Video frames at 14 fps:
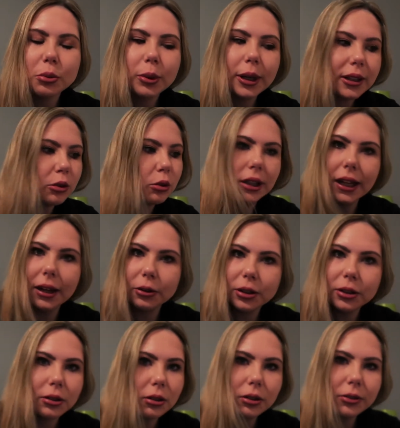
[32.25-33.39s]
way too
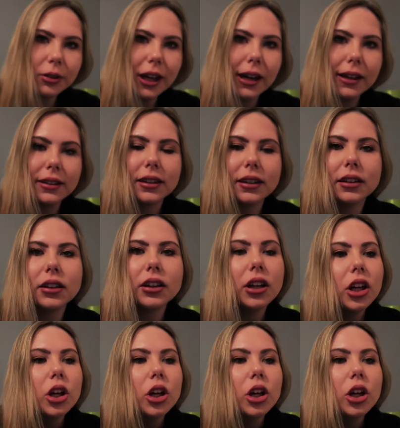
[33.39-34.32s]
cloudy all over Iceland.